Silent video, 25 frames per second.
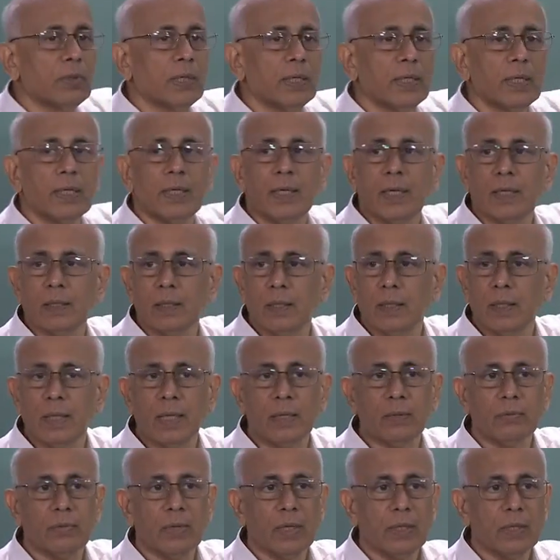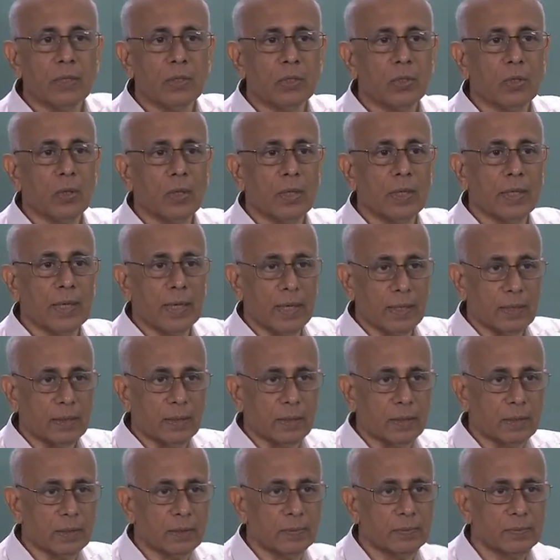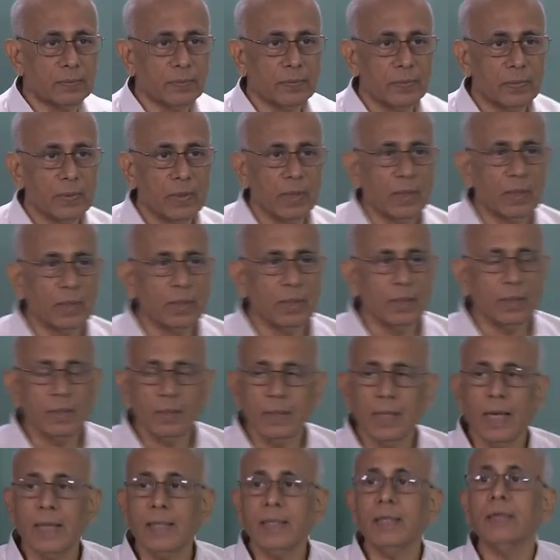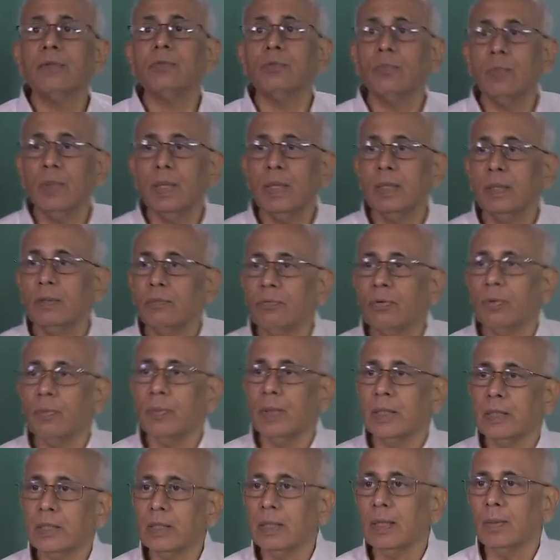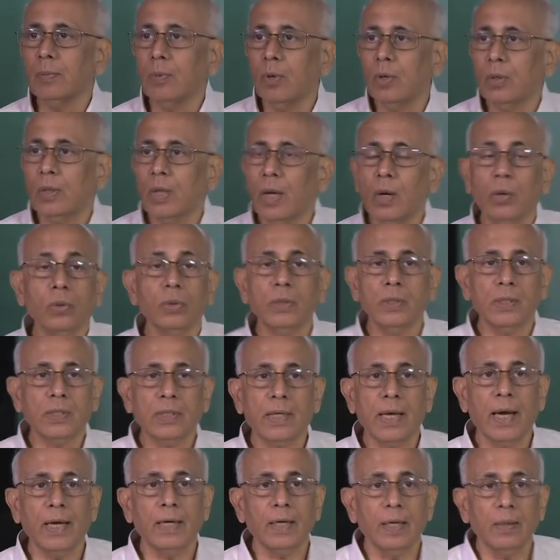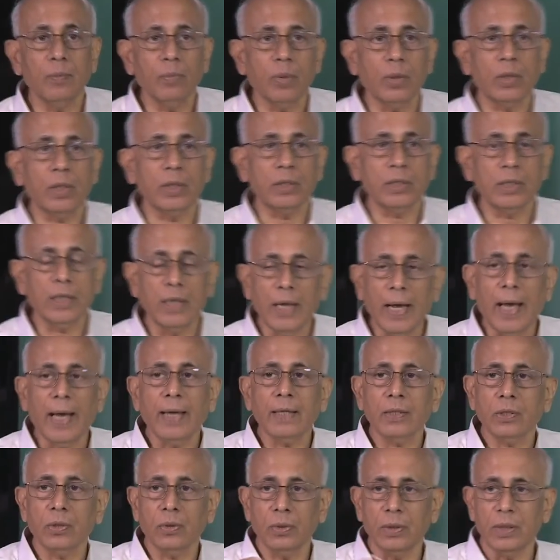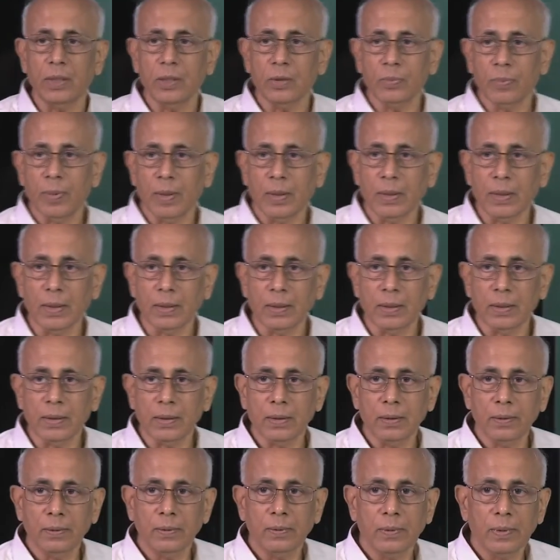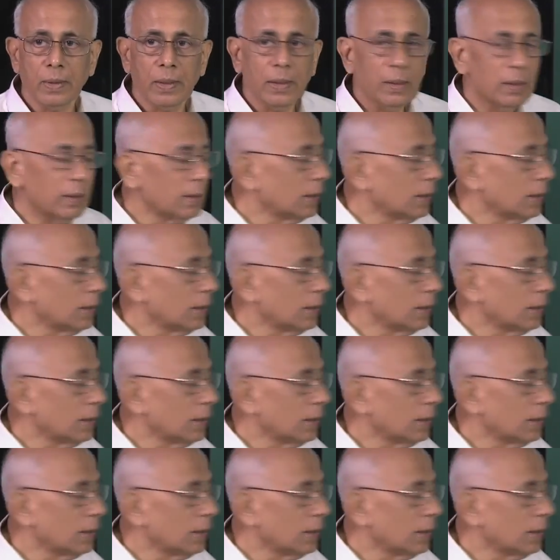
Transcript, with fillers: the detector at various solid angles. That gives me information about how the scattering potential acts on these particles. Okay.